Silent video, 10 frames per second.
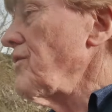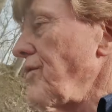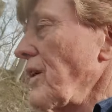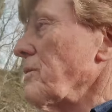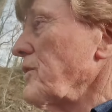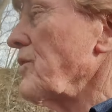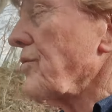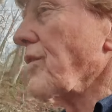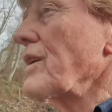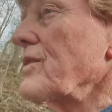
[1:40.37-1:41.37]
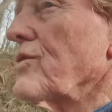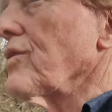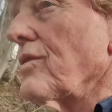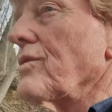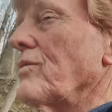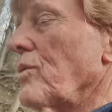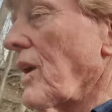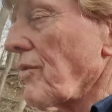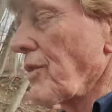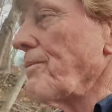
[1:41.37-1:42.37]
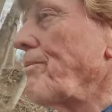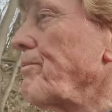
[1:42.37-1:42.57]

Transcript: family or friends or whatever.